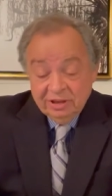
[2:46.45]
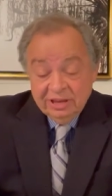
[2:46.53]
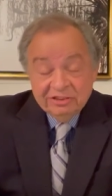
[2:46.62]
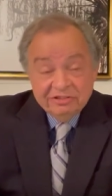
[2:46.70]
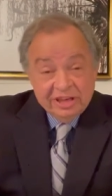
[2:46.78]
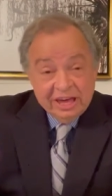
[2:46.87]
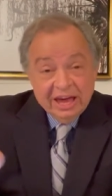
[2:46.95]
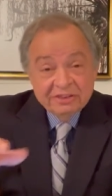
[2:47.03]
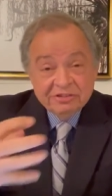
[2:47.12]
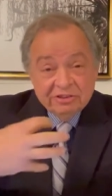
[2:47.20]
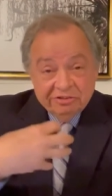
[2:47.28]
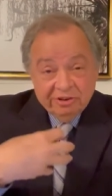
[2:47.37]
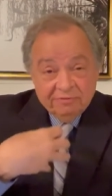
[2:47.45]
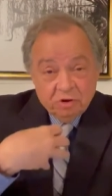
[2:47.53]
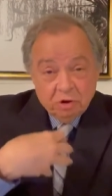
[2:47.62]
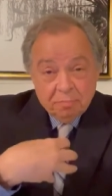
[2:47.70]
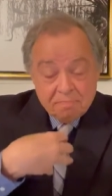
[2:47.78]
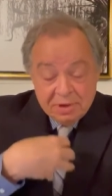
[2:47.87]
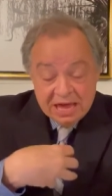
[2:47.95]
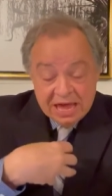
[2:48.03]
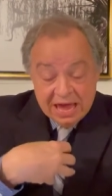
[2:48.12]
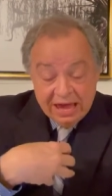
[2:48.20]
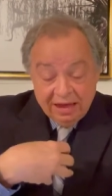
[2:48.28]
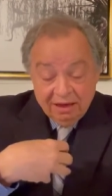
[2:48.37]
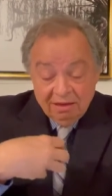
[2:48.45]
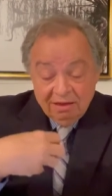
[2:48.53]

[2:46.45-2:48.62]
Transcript: is the essence of your being,